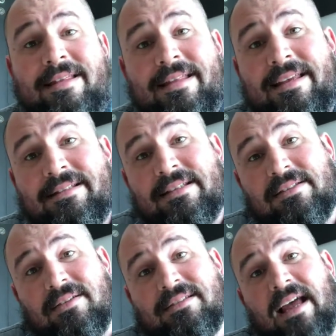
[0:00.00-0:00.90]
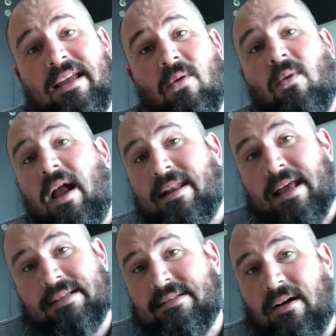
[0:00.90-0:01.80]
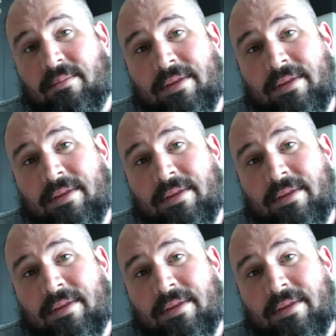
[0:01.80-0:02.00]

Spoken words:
need to sort of take away next time.